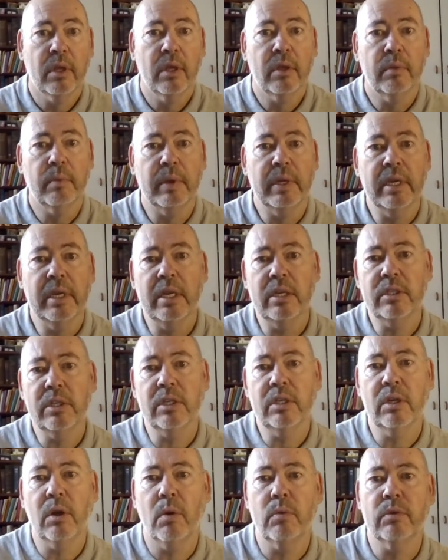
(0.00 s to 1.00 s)
We need to
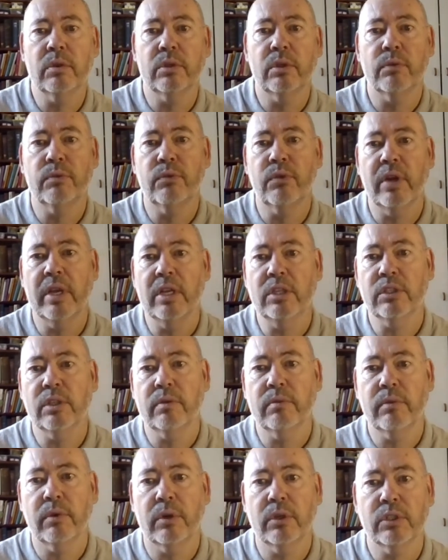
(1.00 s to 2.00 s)
know that the phrase in
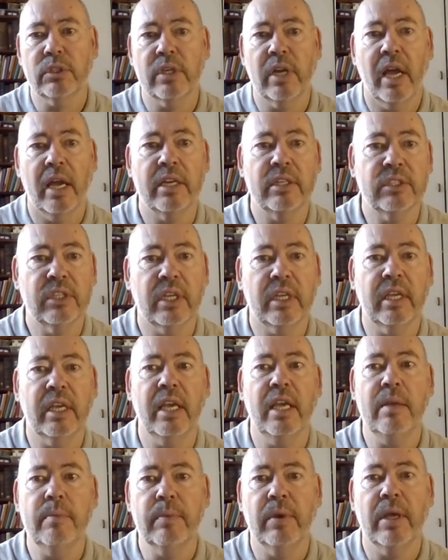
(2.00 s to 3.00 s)
verse 9, to
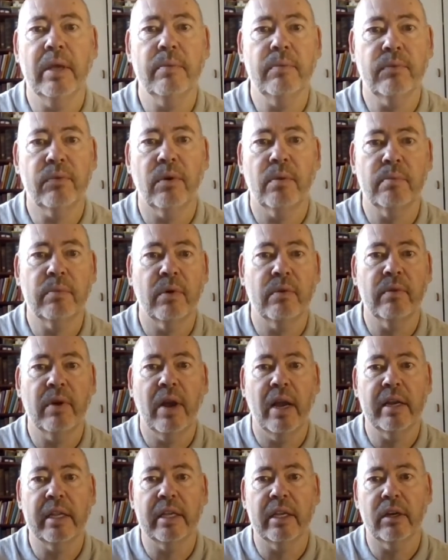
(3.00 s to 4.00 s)
keep him from
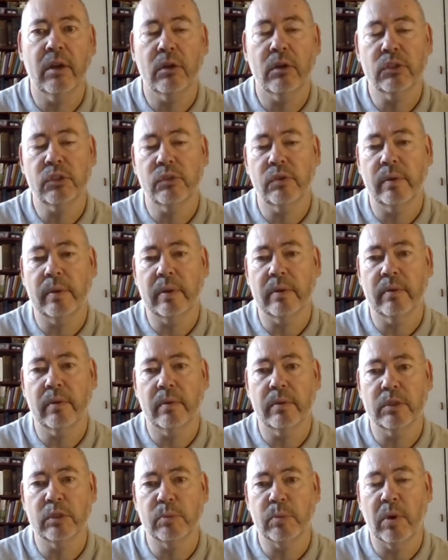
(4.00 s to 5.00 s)
providing an offspring for
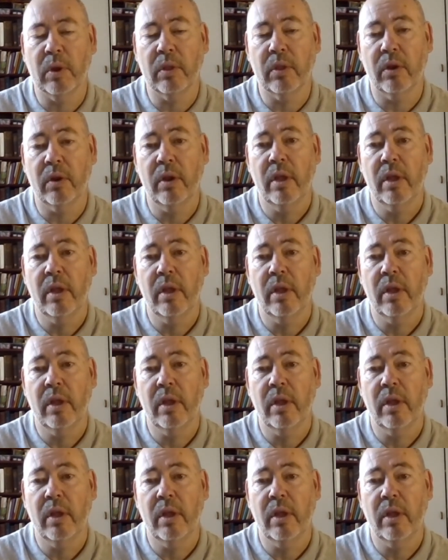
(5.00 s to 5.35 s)
his brother,